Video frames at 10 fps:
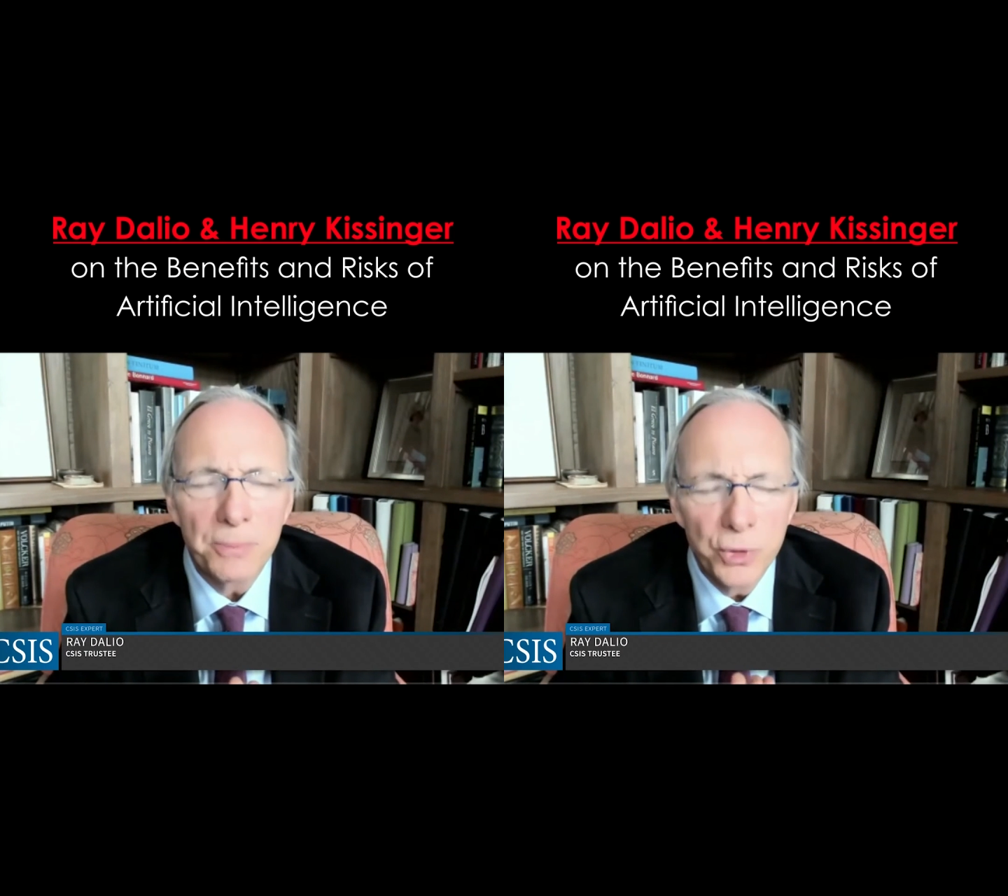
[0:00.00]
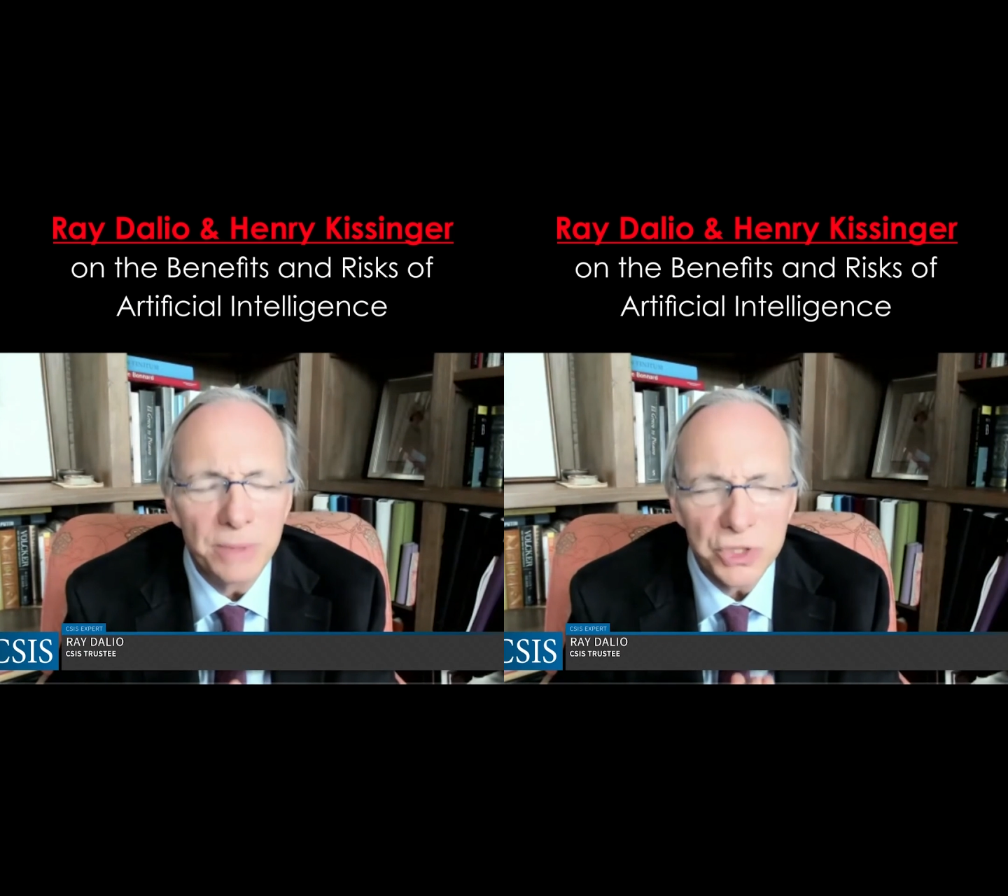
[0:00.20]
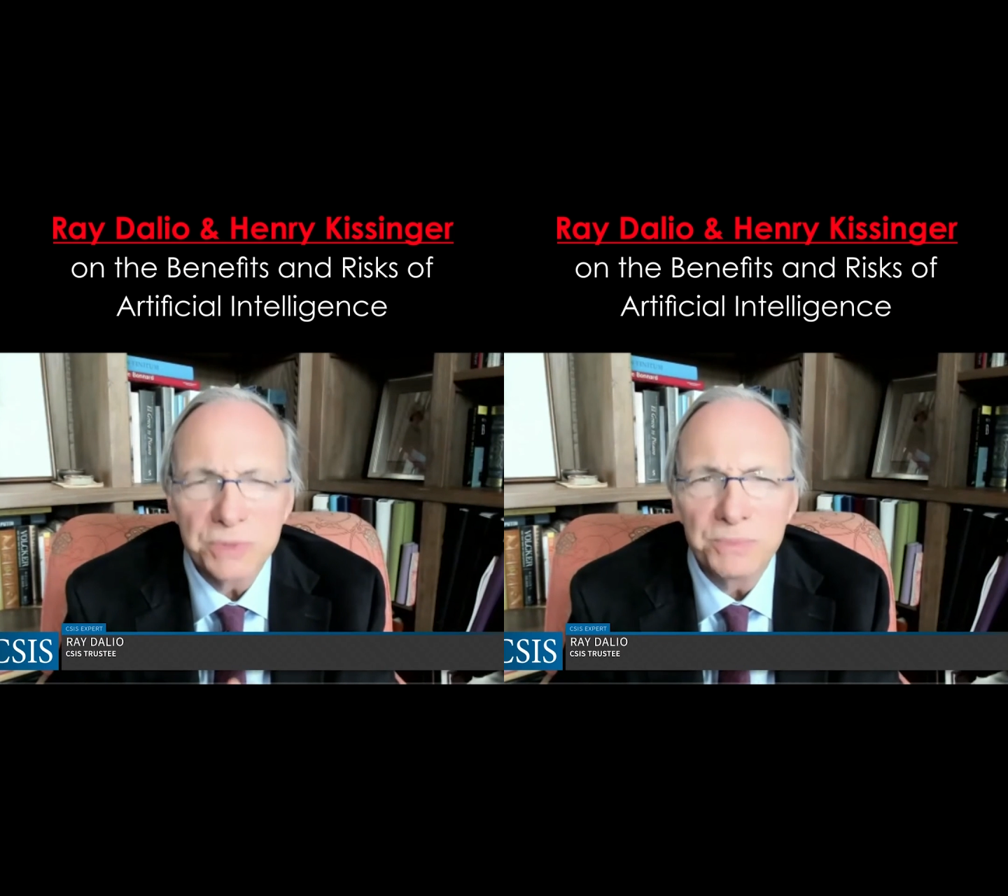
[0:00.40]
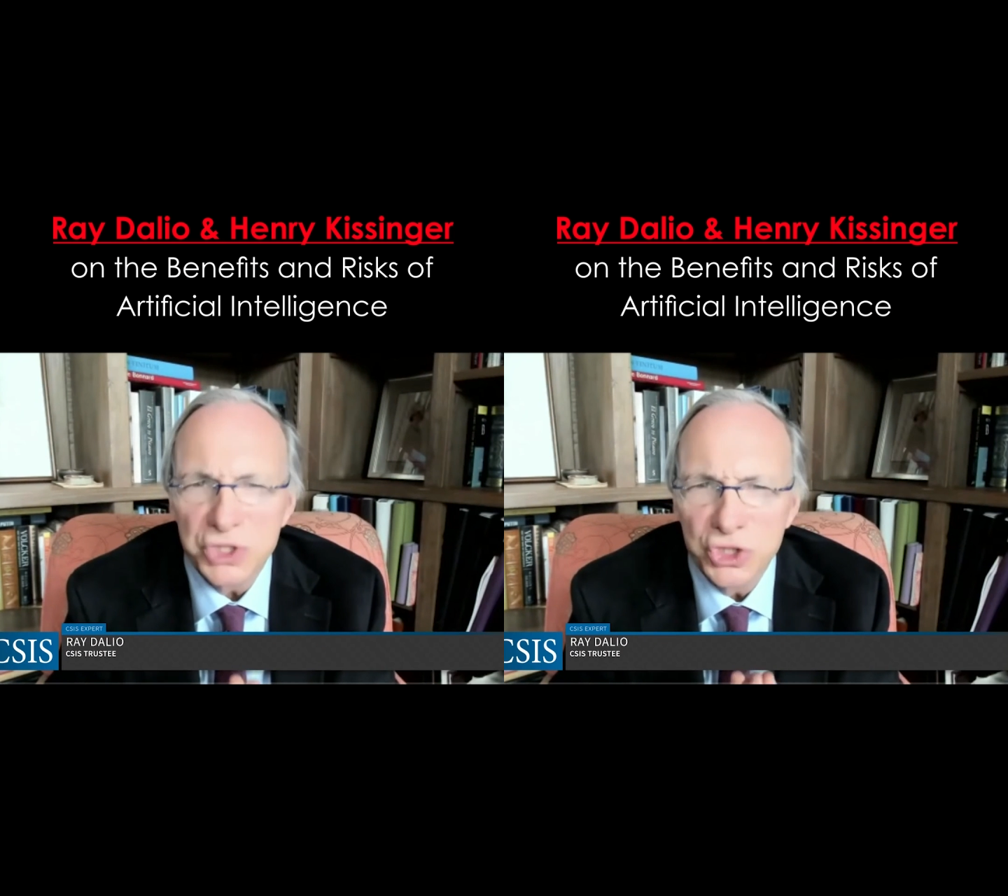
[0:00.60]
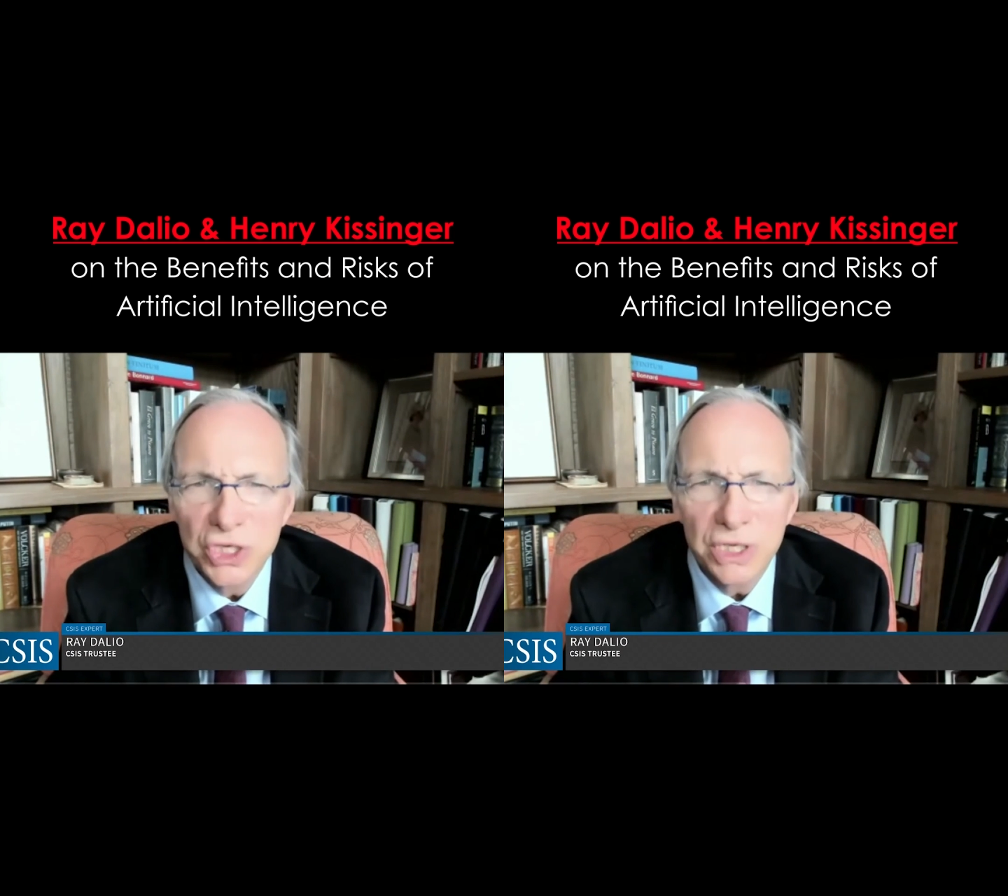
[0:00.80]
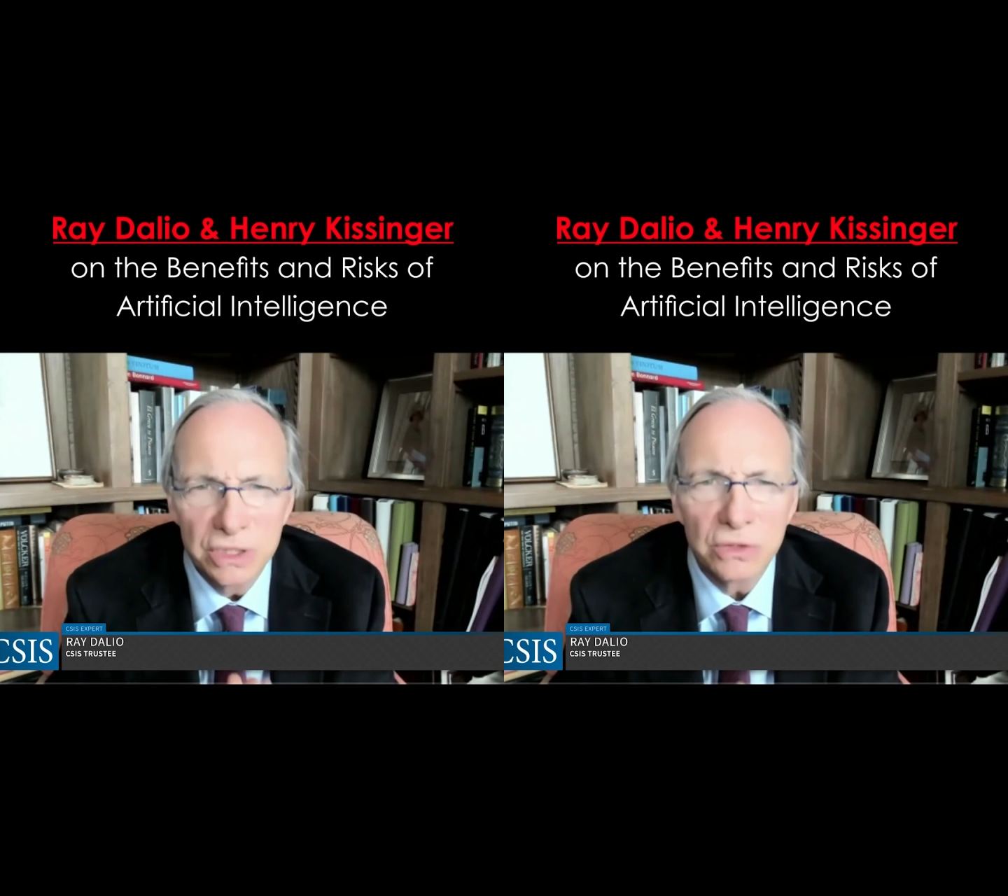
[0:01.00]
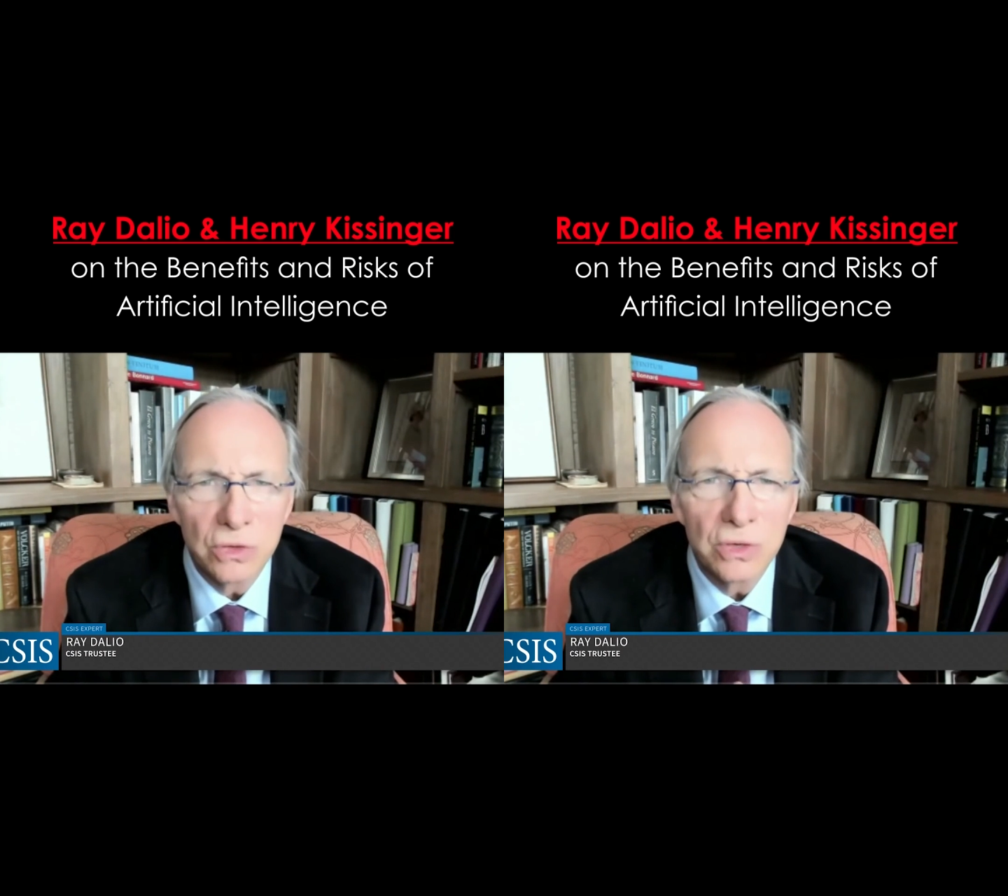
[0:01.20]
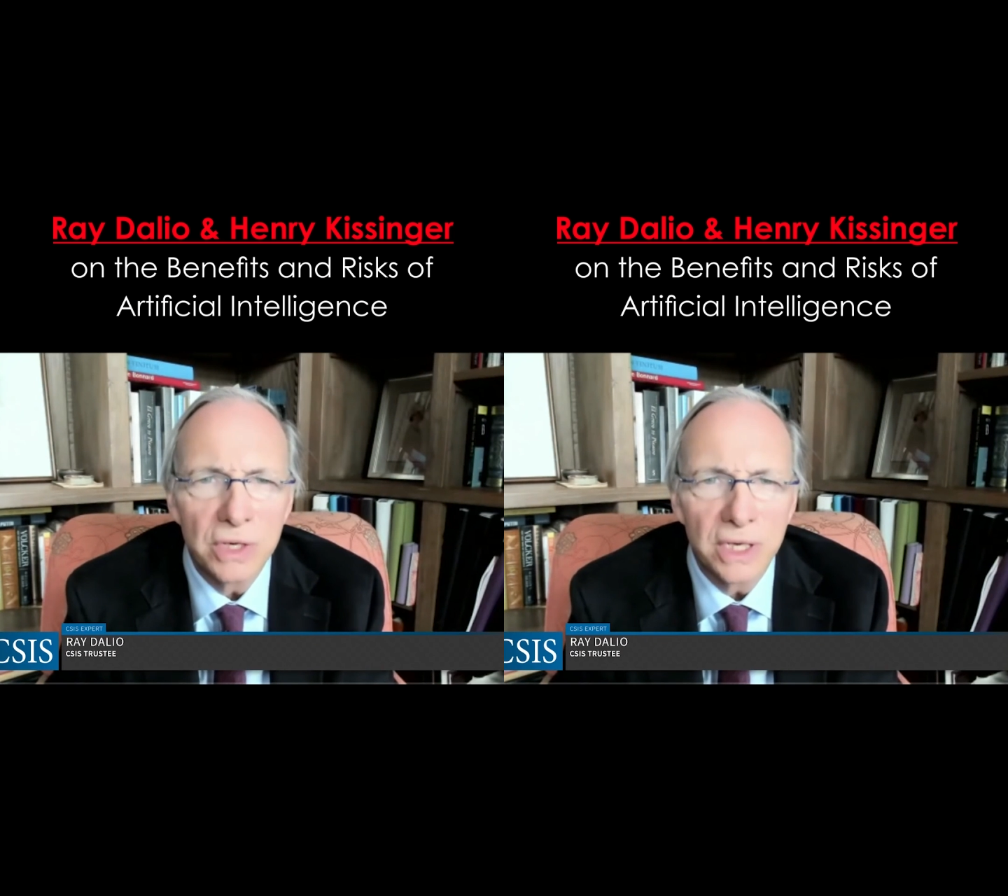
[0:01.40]
pretty much machine
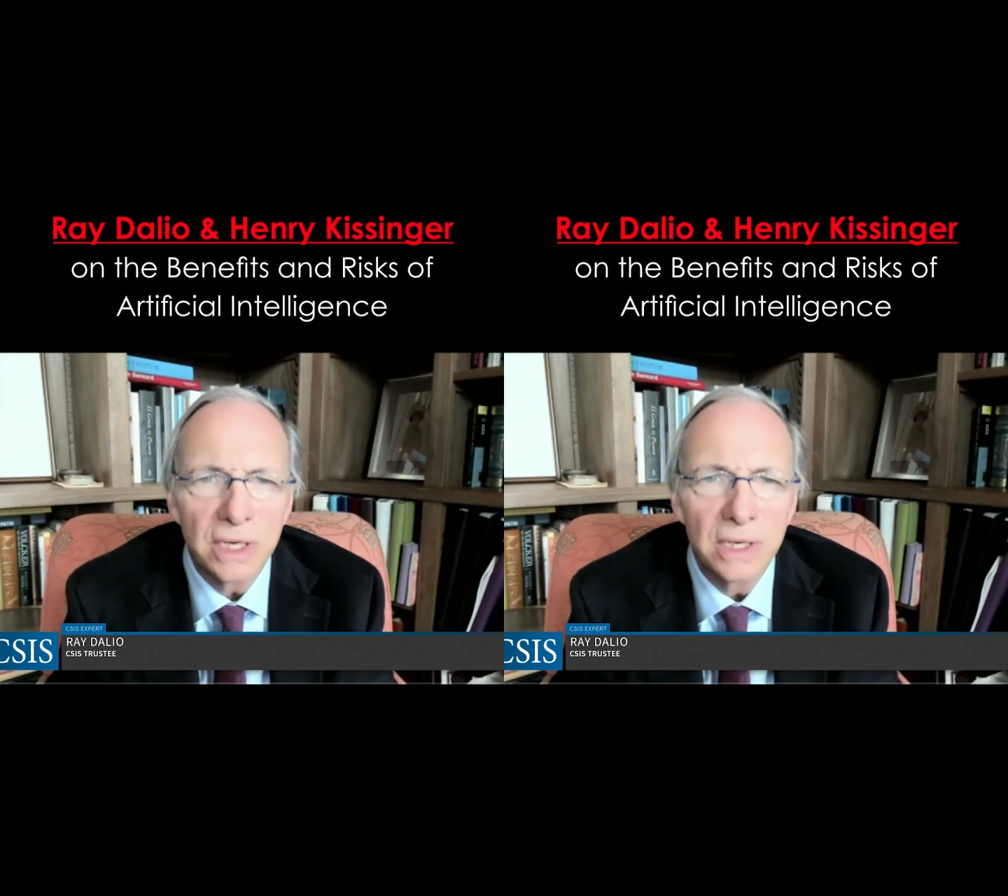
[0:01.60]
learning,